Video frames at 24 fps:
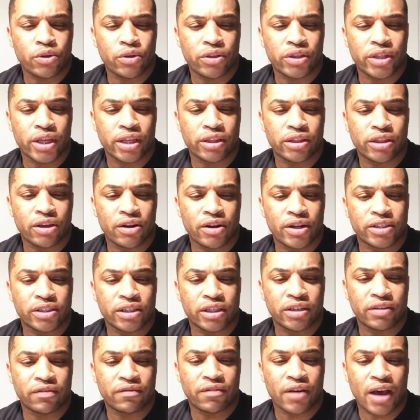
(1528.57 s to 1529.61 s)
Why do you
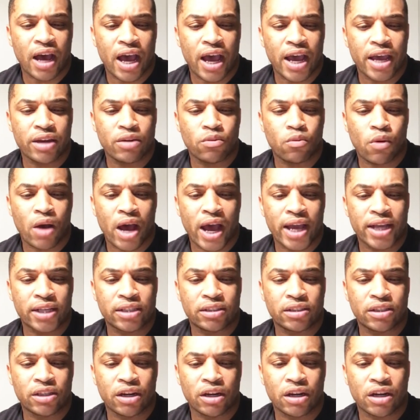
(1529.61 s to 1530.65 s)
think there is a divide?
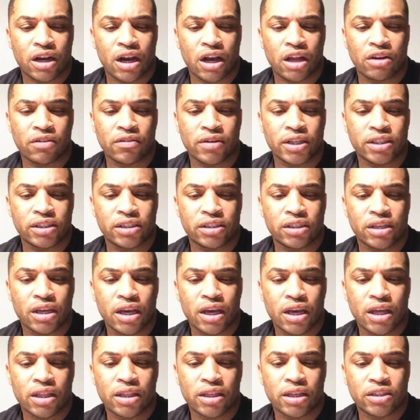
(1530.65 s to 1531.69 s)
Why is there
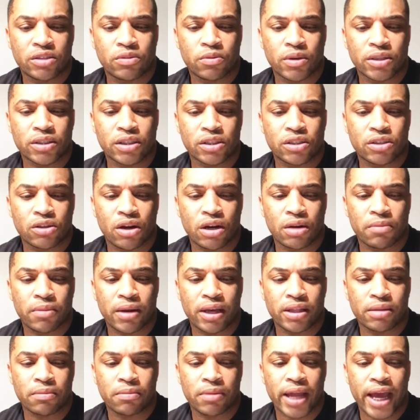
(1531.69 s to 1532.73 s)
colorists? This wasn't
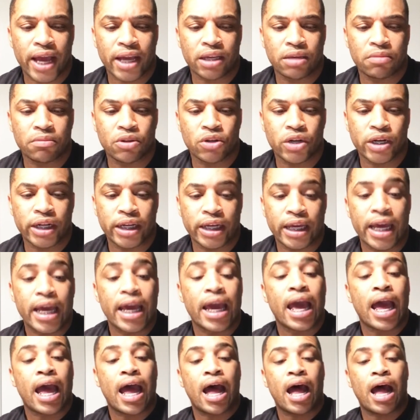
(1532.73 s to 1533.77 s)
started by the black
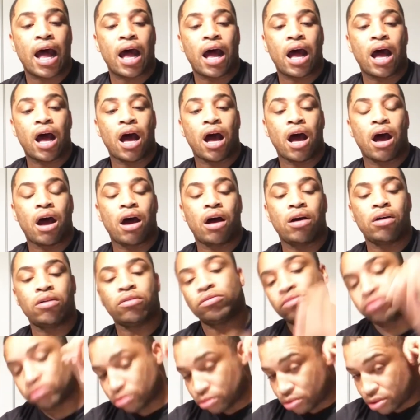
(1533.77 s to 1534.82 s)
community.
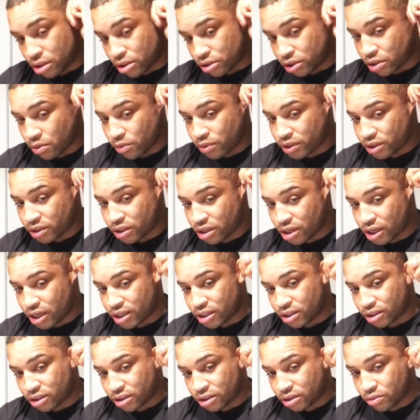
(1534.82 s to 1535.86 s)
Oh, so we're
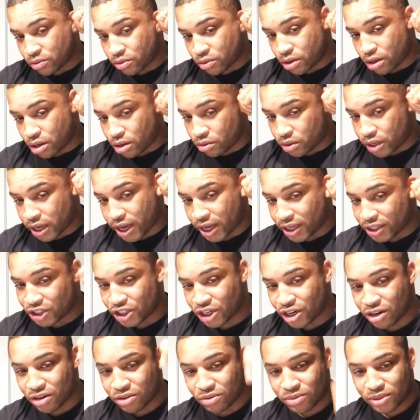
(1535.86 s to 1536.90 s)
still in,
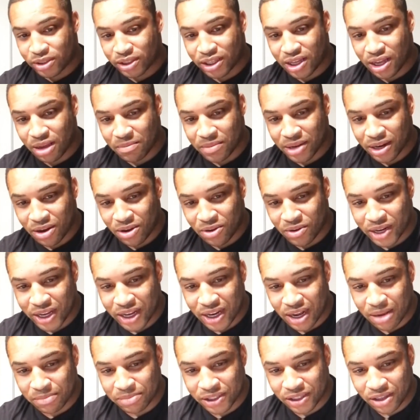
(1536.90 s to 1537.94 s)
okay, Gerald was
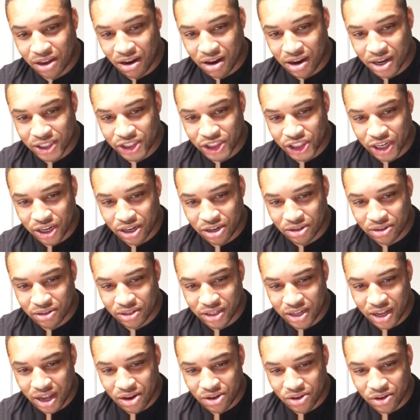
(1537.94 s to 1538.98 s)
coming on in. I'm sorry,
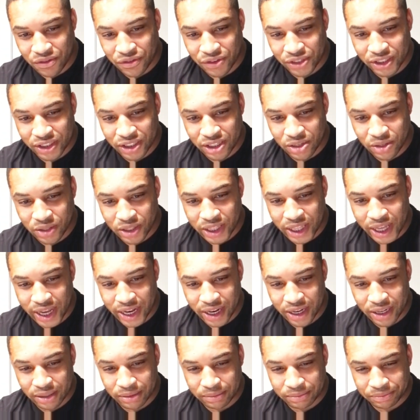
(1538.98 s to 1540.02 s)
Gerald. I don't know if you're
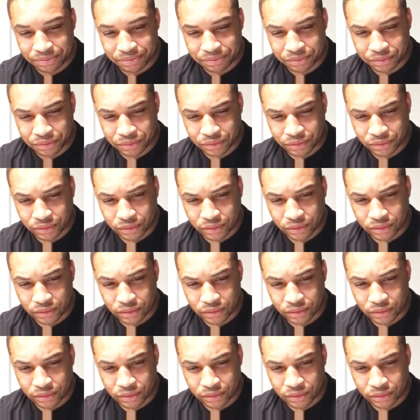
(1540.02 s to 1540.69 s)
still there.